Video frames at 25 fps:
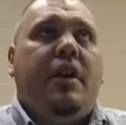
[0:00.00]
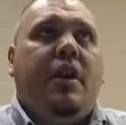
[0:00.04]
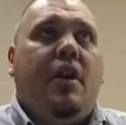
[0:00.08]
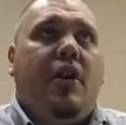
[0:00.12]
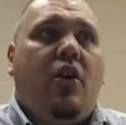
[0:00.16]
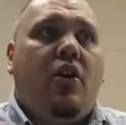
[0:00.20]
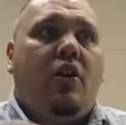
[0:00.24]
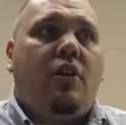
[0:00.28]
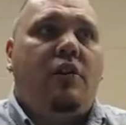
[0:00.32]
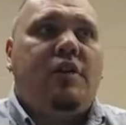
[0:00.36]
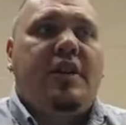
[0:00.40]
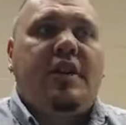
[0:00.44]

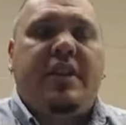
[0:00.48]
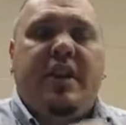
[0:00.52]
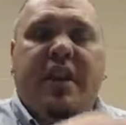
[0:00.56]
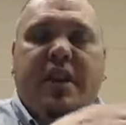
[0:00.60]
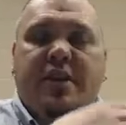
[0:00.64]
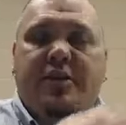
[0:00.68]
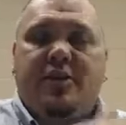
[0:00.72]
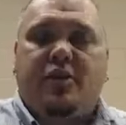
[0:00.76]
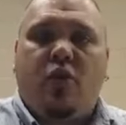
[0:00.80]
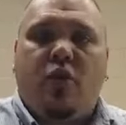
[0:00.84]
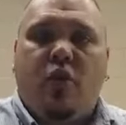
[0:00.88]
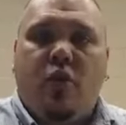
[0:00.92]
Over the
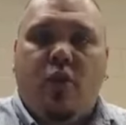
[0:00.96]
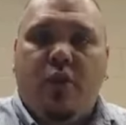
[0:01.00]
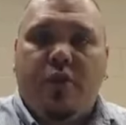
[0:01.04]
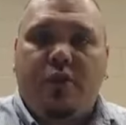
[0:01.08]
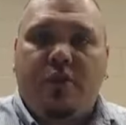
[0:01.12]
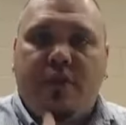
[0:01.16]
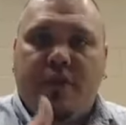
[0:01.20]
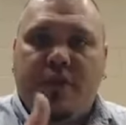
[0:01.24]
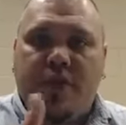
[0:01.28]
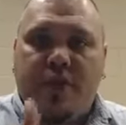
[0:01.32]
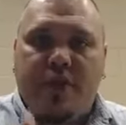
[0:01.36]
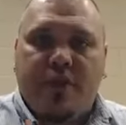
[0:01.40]
next
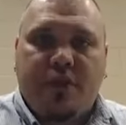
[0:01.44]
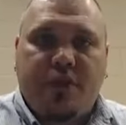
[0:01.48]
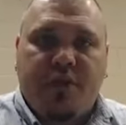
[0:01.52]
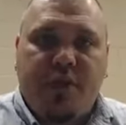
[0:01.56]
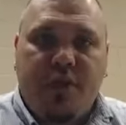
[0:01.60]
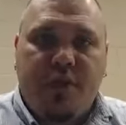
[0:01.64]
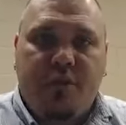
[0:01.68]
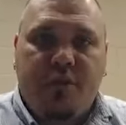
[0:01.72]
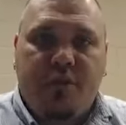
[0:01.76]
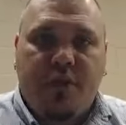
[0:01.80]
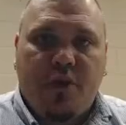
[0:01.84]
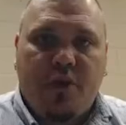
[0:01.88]
course of these
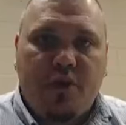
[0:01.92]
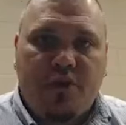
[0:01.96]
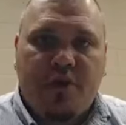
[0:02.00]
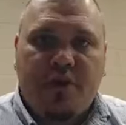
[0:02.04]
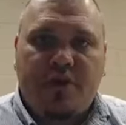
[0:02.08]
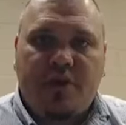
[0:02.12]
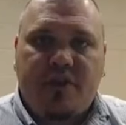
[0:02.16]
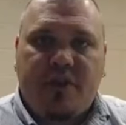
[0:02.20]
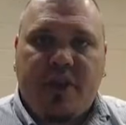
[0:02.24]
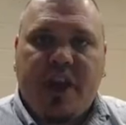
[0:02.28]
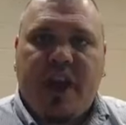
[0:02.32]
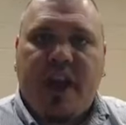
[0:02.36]
few
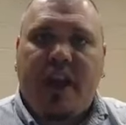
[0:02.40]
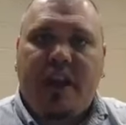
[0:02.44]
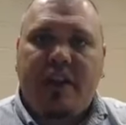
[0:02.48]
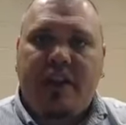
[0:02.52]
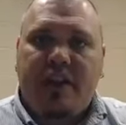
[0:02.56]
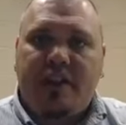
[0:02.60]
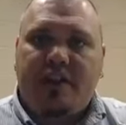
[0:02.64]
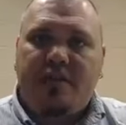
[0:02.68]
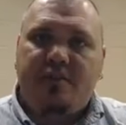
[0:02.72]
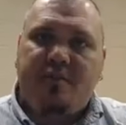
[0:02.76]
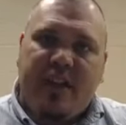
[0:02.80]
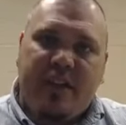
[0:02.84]
verses, God
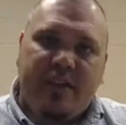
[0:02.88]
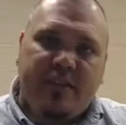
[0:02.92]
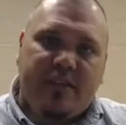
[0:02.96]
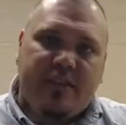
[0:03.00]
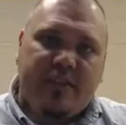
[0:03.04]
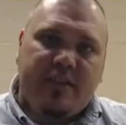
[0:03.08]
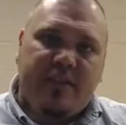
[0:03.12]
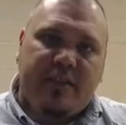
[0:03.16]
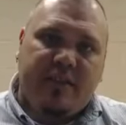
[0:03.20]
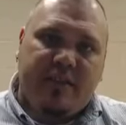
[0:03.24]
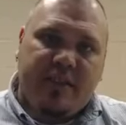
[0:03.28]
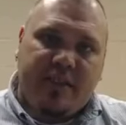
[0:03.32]
is
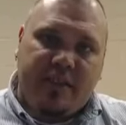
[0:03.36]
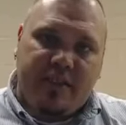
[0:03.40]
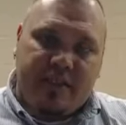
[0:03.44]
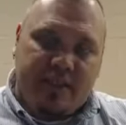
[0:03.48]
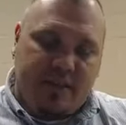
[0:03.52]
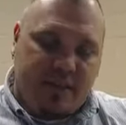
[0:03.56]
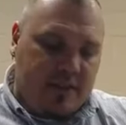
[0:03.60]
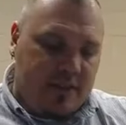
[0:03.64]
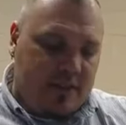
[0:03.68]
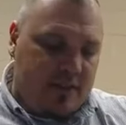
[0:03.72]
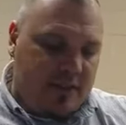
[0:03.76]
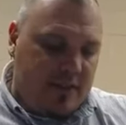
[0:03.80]
basically,
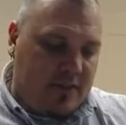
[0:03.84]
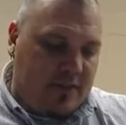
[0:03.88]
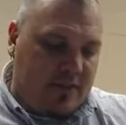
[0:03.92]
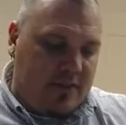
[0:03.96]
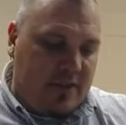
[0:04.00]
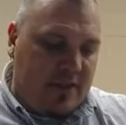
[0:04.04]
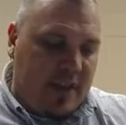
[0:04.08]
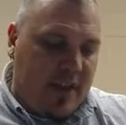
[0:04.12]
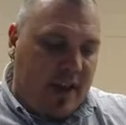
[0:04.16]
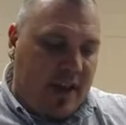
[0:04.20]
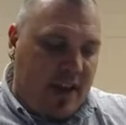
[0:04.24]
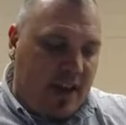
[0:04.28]
the
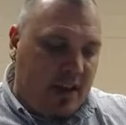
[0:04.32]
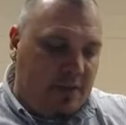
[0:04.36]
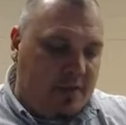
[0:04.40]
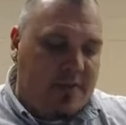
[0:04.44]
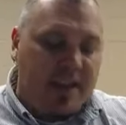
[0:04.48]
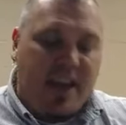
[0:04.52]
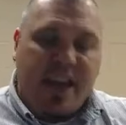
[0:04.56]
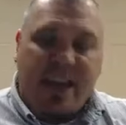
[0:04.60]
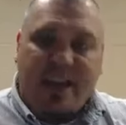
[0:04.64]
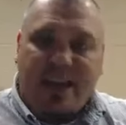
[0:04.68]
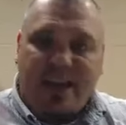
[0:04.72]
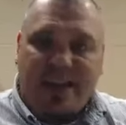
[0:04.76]
slaves
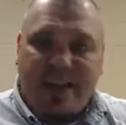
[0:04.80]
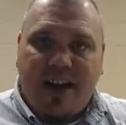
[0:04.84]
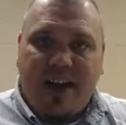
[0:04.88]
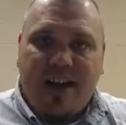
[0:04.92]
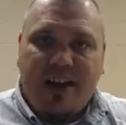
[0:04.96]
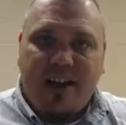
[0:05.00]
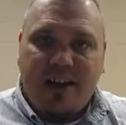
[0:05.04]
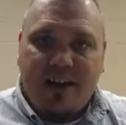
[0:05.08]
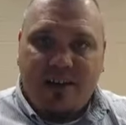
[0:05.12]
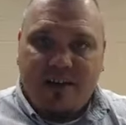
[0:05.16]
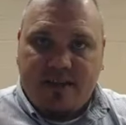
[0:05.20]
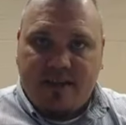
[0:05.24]
that
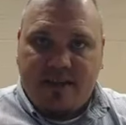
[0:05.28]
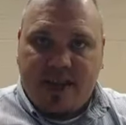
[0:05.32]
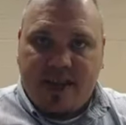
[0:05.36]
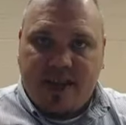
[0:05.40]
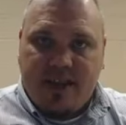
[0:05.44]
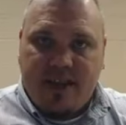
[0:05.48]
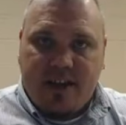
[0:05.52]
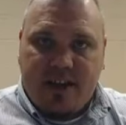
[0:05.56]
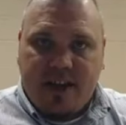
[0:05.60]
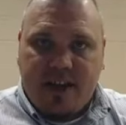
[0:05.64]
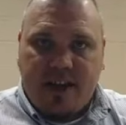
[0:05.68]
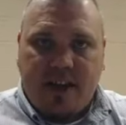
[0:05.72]
God is
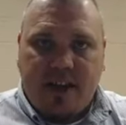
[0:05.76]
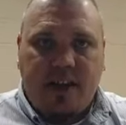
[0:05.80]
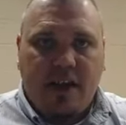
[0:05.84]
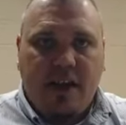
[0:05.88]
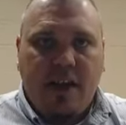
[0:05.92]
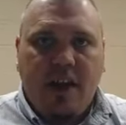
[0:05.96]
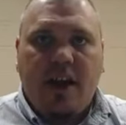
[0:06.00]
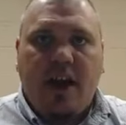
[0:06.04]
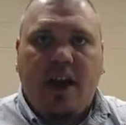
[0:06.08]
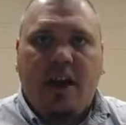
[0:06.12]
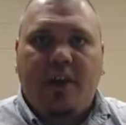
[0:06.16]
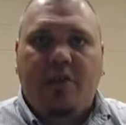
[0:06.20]
sending
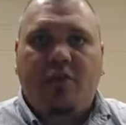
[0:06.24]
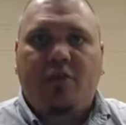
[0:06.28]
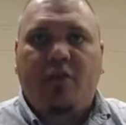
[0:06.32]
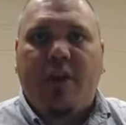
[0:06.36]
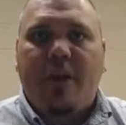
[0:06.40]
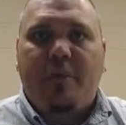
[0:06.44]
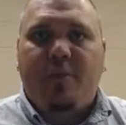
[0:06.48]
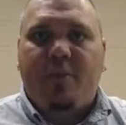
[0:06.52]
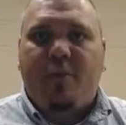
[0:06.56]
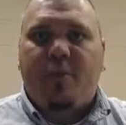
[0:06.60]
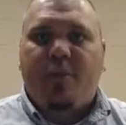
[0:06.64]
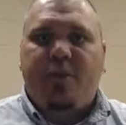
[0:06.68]
is
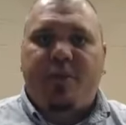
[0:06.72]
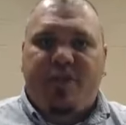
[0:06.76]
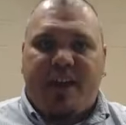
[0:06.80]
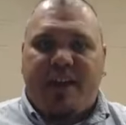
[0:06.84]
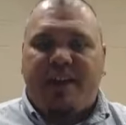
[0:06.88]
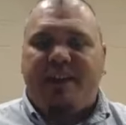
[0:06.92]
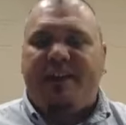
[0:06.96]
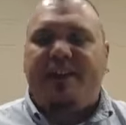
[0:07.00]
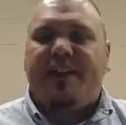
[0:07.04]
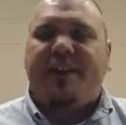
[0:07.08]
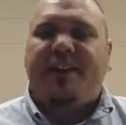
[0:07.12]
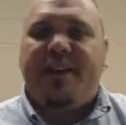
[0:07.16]

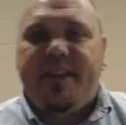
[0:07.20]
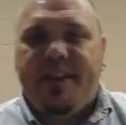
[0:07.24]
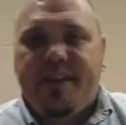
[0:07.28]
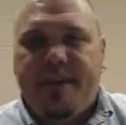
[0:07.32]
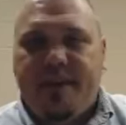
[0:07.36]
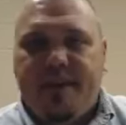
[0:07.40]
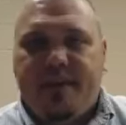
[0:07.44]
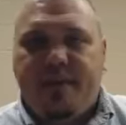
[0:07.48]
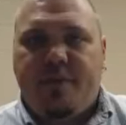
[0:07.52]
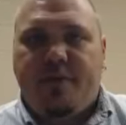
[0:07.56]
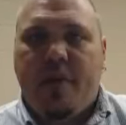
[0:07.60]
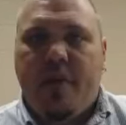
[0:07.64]

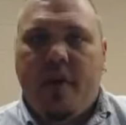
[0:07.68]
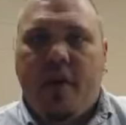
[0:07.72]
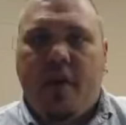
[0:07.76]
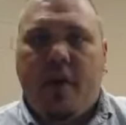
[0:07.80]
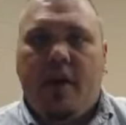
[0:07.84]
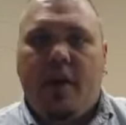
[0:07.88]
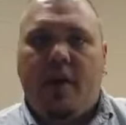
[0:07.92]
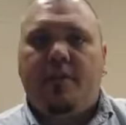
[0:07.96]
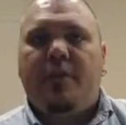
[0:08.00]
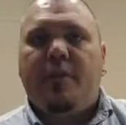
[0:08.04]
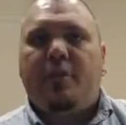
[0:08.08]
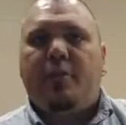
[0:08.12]
representative
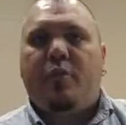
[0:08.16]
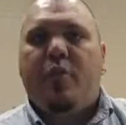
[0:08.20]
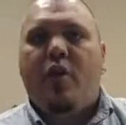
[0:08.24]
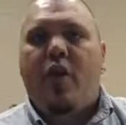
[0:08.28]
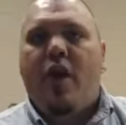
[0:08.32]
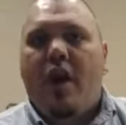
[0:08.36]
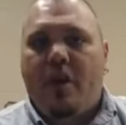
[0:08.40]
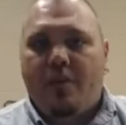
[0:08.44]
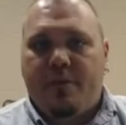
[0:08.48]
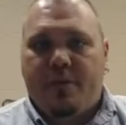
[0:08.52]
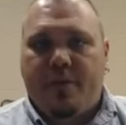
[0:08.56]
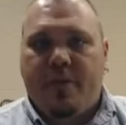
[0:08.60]
of the
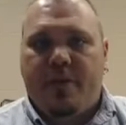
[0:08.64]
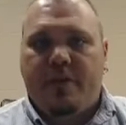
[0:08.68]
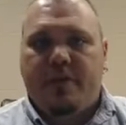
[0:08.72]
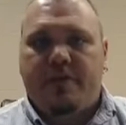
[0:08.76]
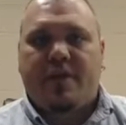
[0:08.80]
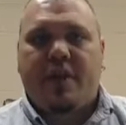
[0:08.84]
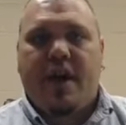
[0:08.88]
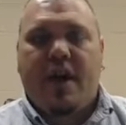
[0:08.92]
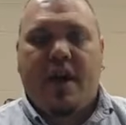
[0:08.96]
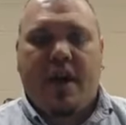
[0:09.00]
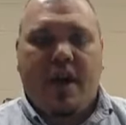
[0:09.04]
prophets.